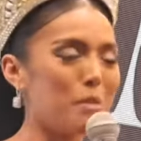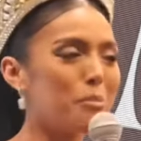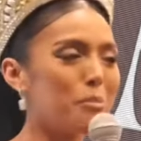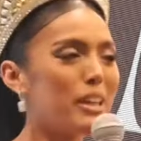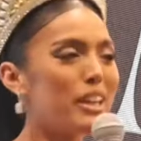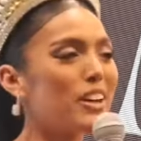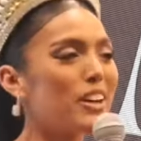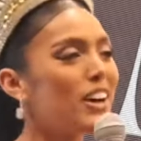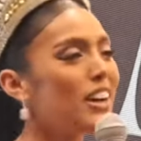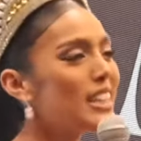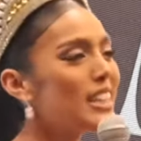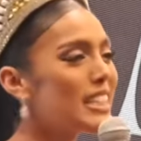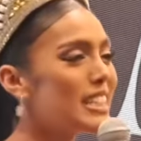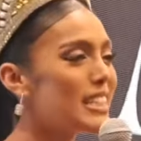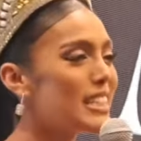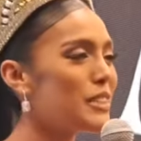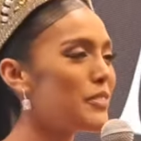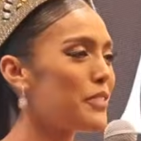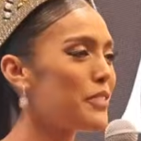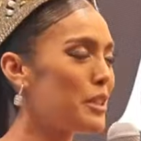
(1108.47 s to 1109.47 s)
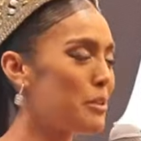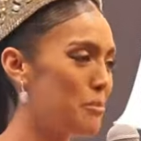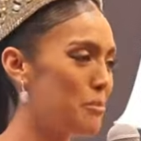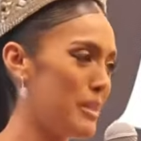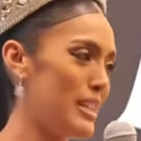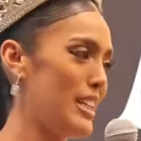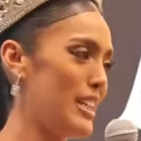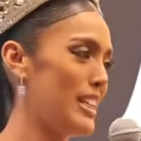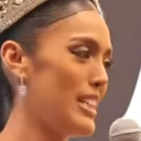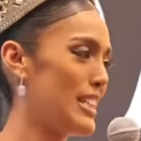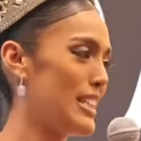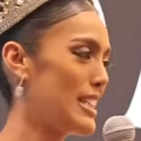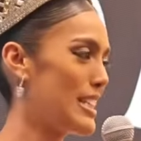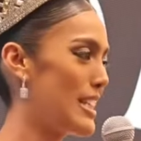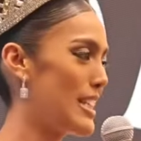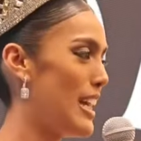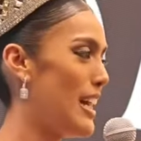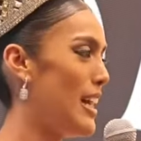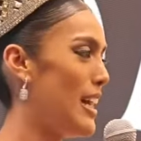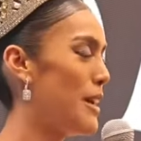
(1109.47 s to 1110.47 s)
Because
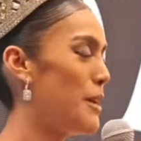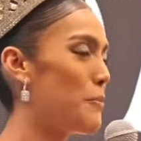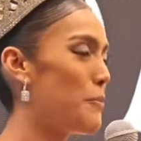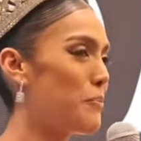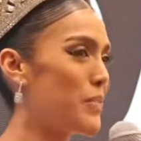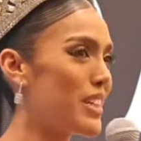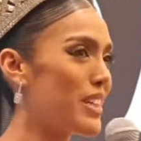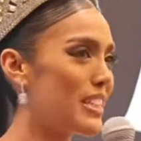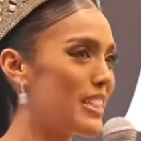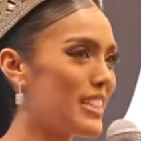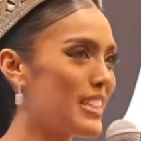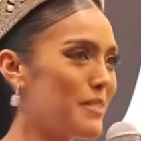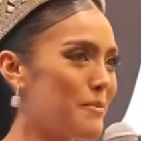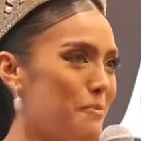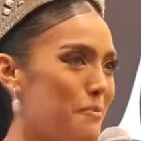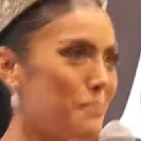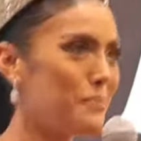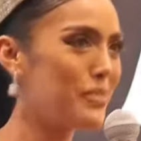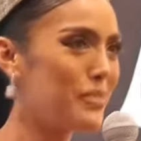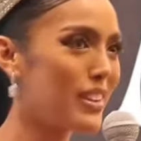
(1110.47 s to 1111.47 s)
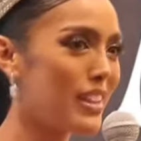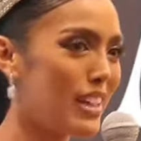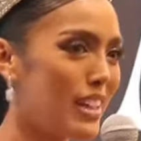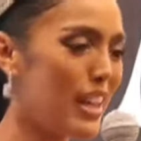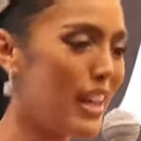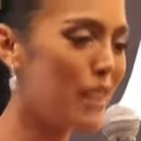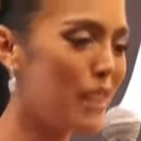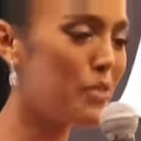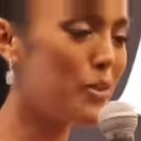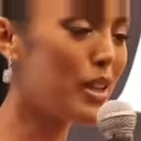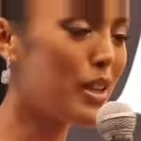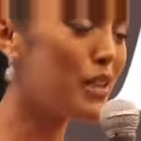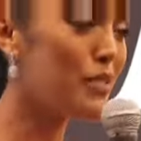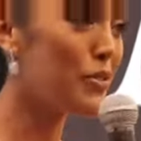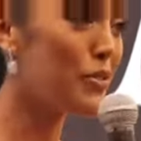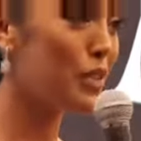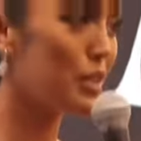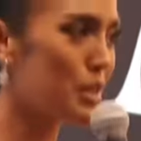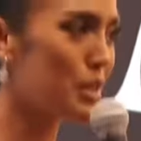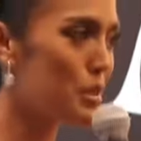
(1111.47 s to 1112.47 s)
Philippines, I've waited
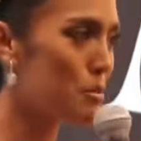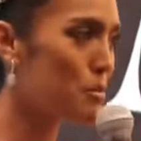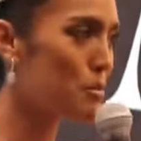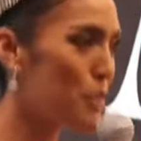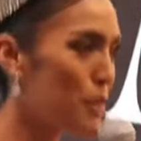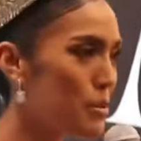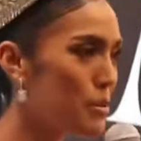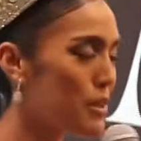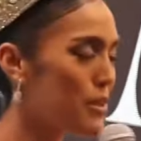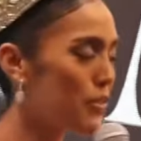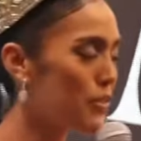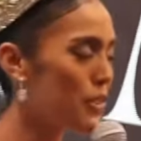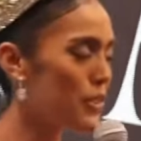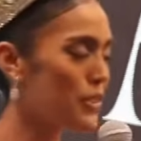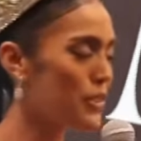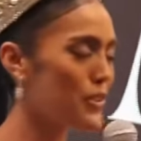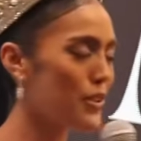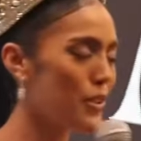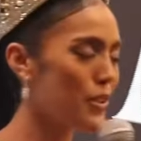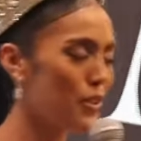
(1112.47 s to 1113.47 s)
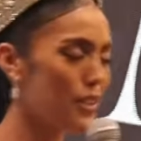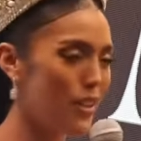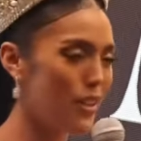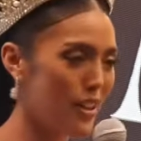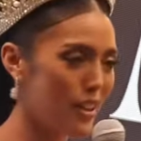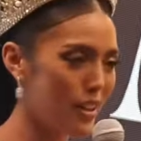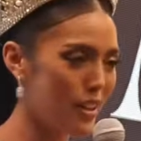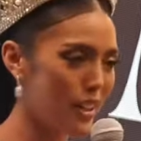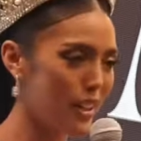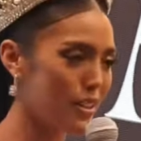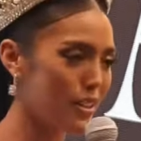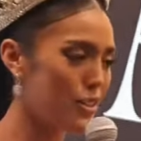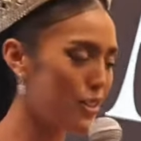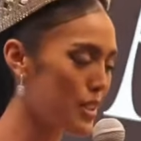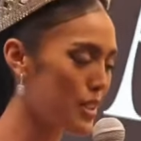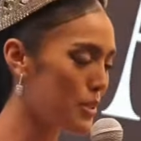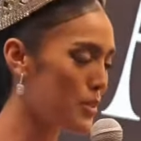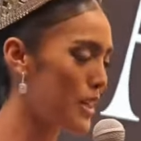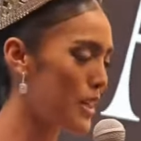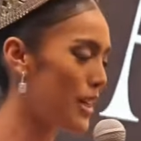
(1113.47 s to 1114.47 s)
for this moment for so long, and
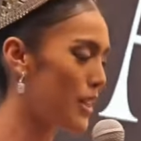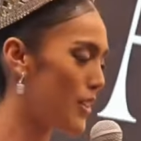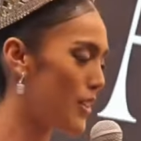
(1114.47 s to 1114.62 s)
just when I